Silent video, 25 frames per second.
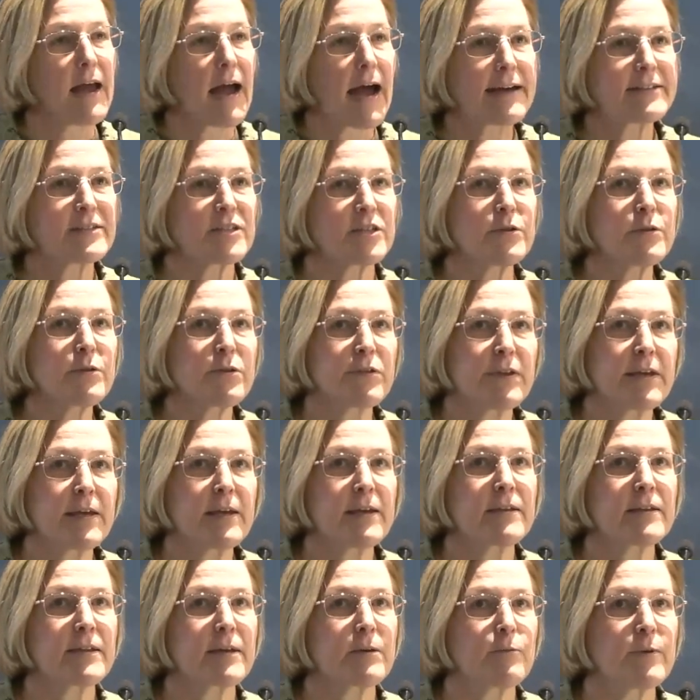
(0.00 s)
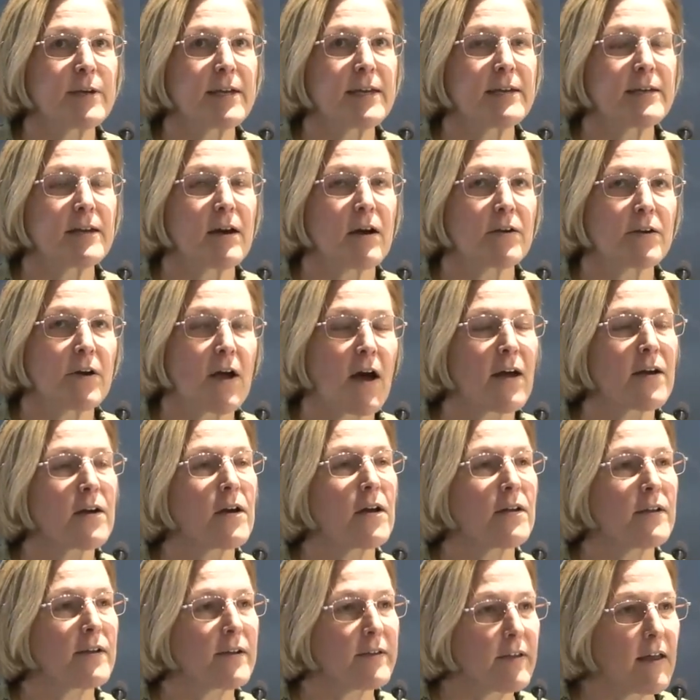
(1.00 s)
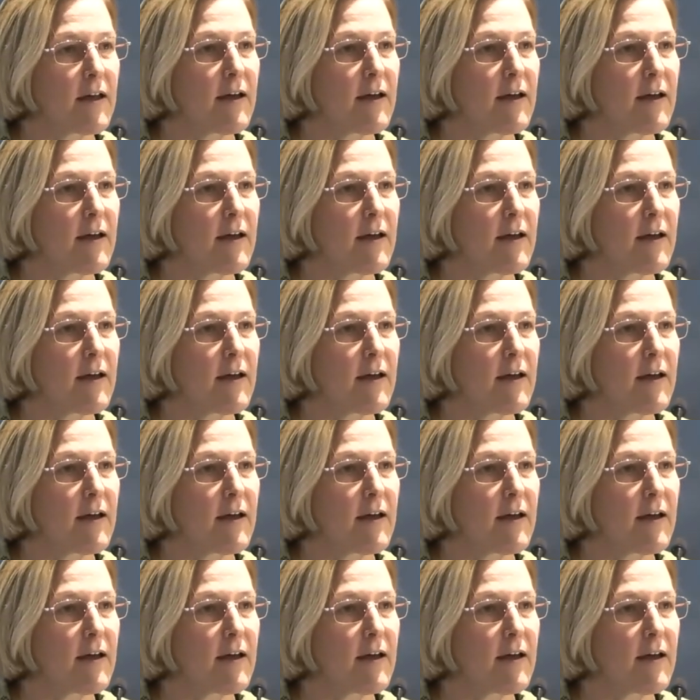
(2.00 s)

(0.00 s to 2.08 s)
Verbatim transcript: I do think that we are not all